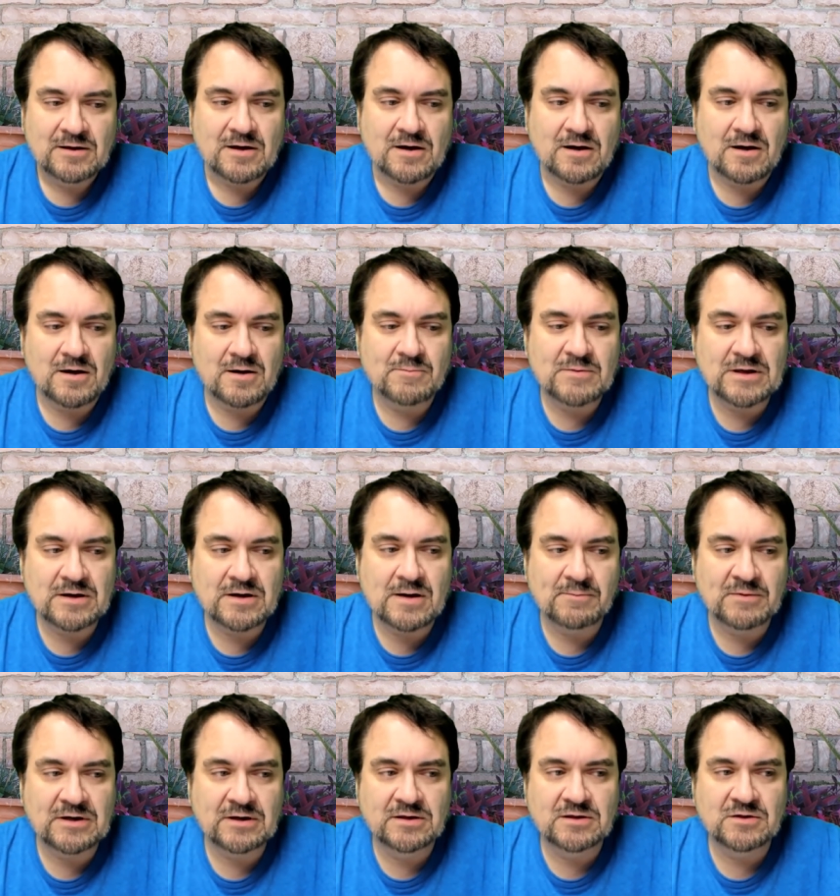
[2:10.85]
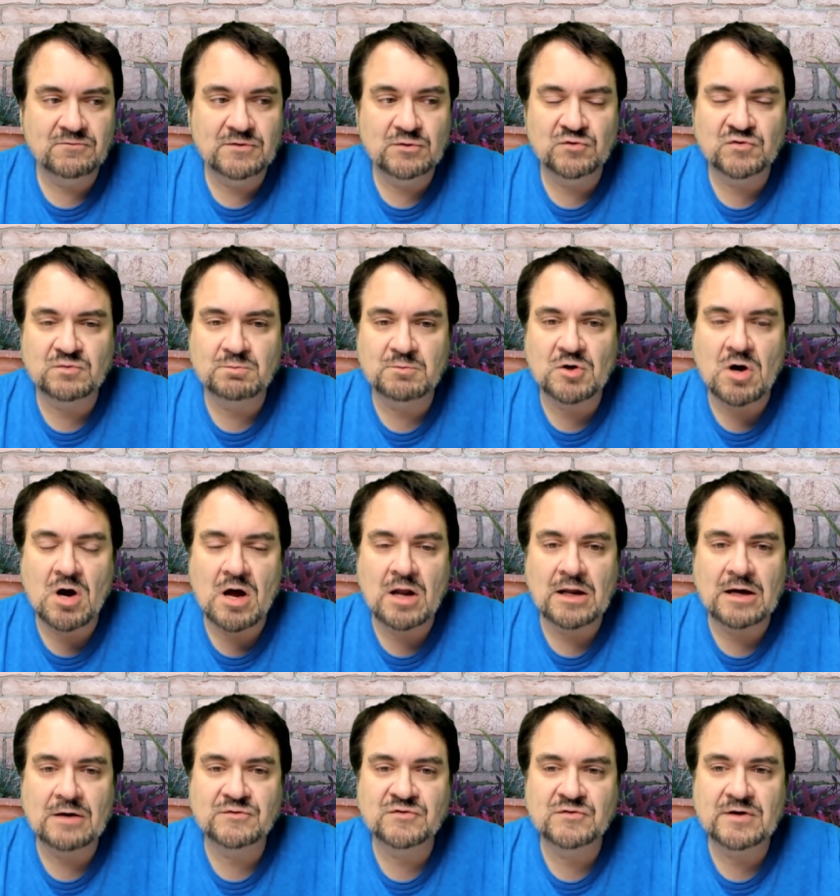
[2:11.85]
Um, and I'm going to give you some call
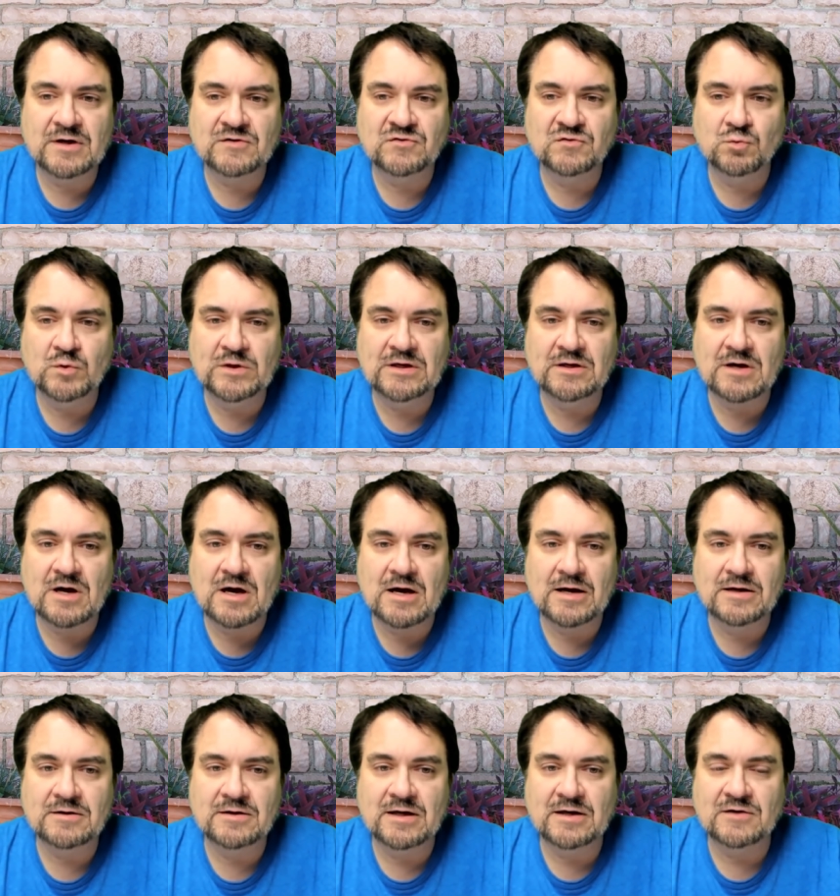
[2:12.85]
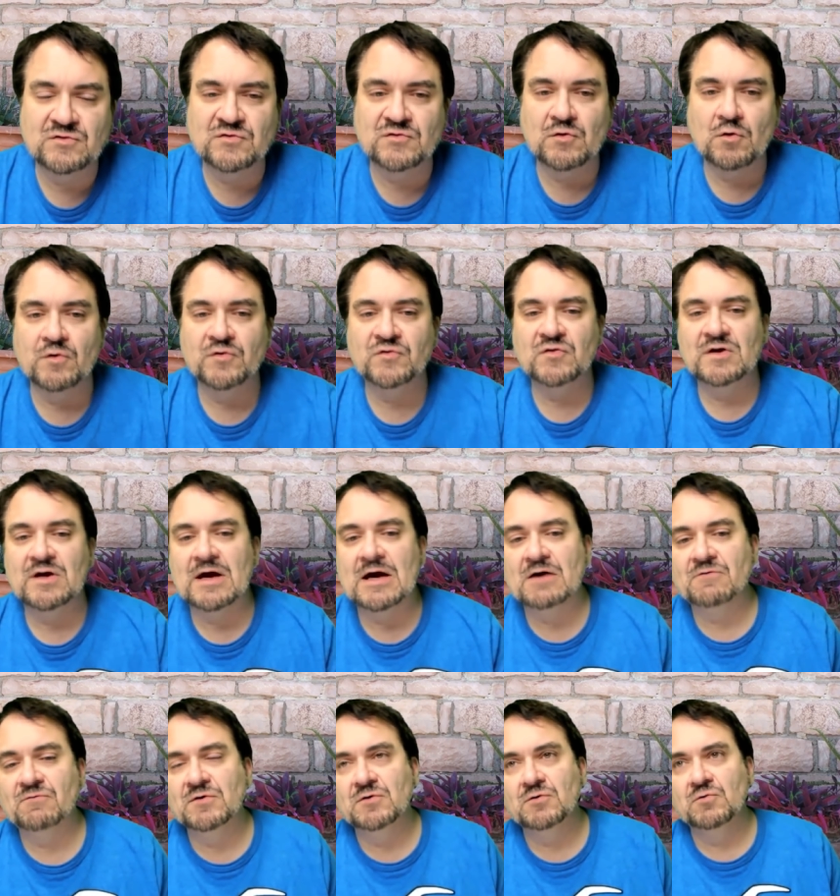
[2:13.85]
outs next week on a sourcing
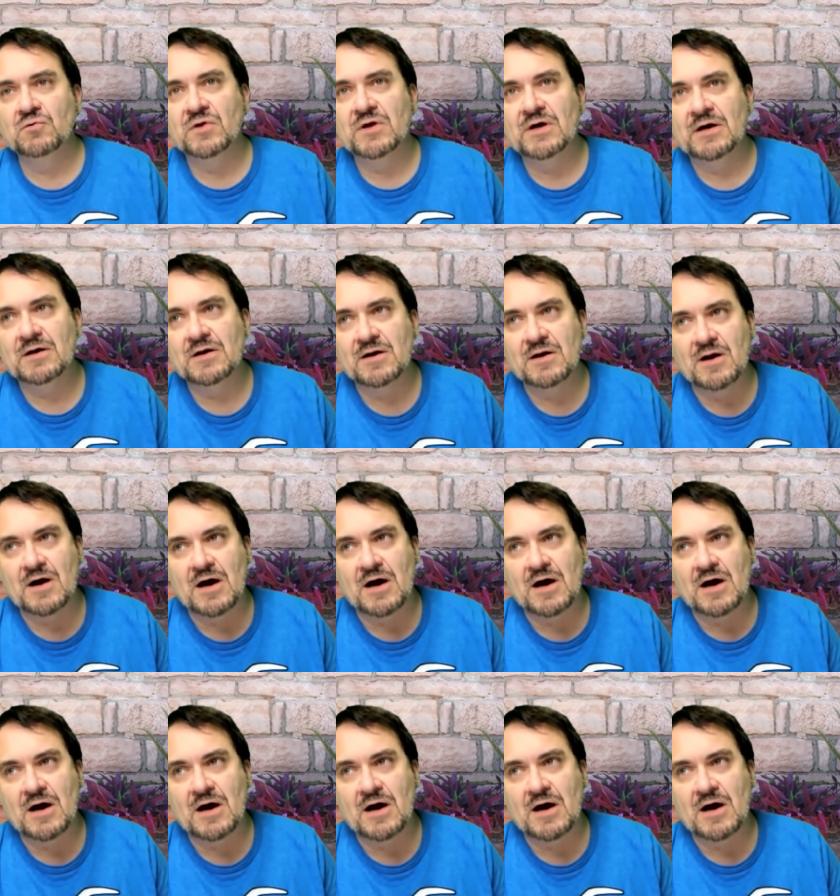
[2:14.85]
avenue that